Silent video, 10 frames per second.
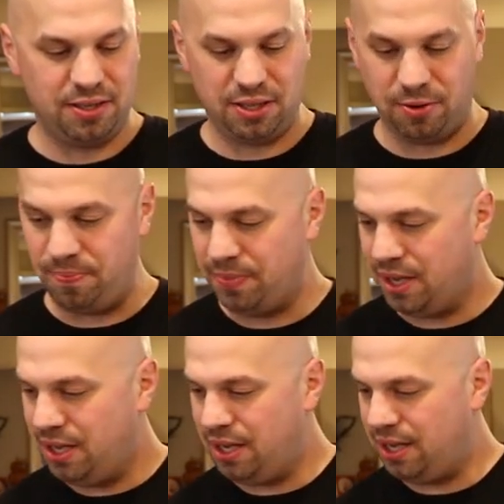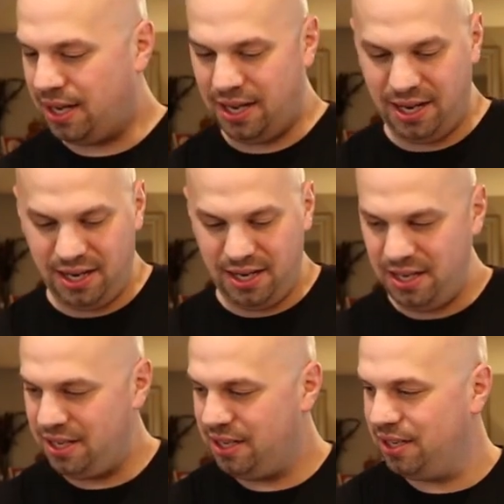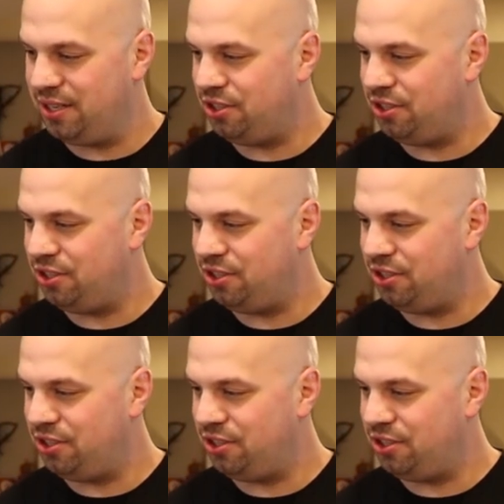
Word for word: So I